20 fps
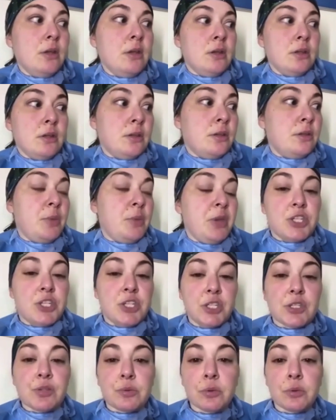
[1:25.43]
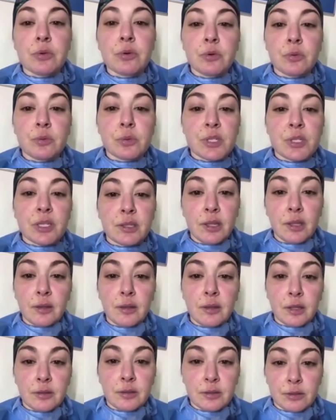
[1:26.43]
the patient's room to get
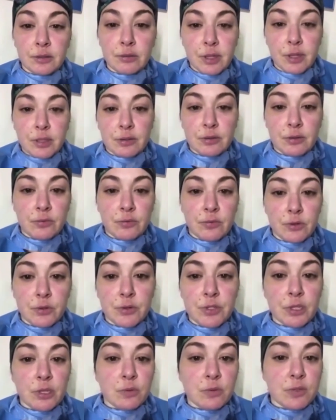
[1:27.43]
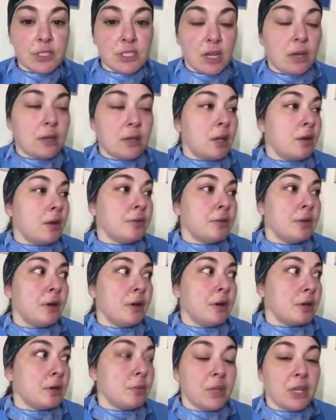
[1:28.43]
the director of nursing who was standing out there.
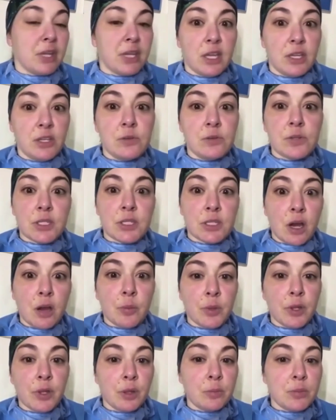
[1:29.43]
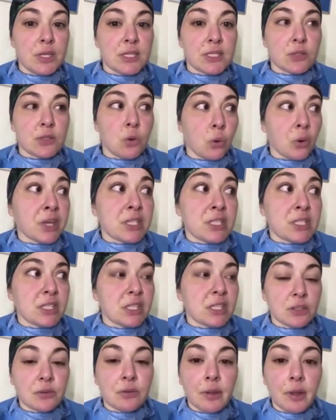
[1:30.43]
And I'm like, can you stop him? He's going to
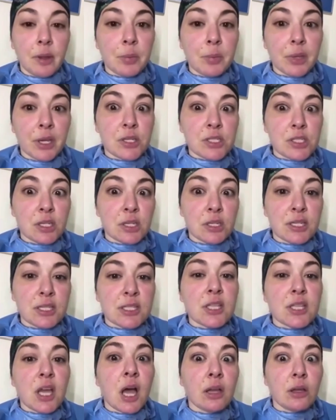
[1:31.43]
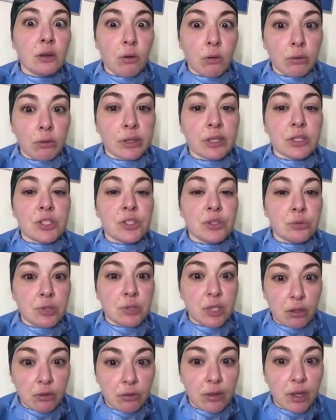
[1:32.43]
kill that patient. He's going to
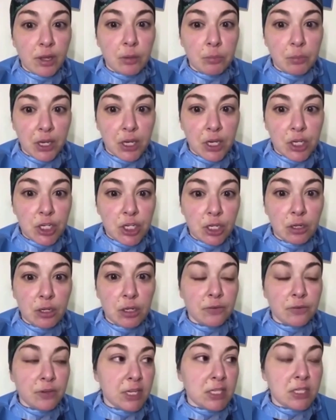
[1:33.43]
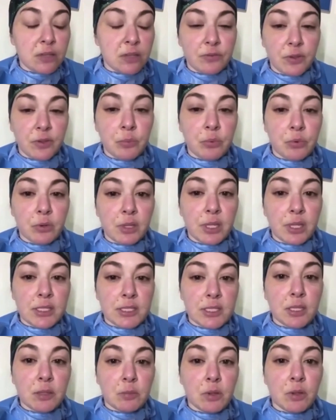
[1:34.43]
kill that patient if he defibrillates
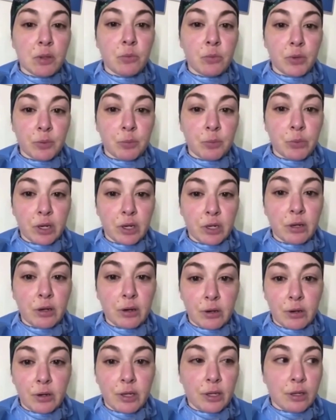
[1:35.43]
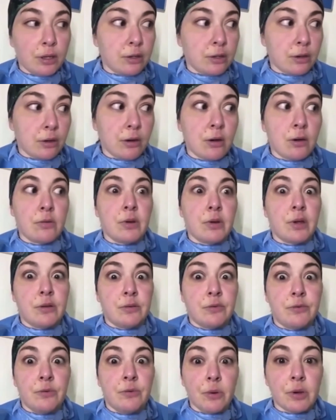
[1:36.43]
him with bradycardia and a heart rate of
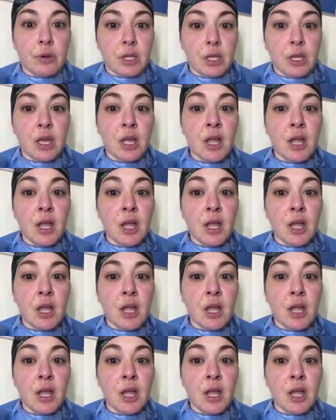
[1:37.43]
40.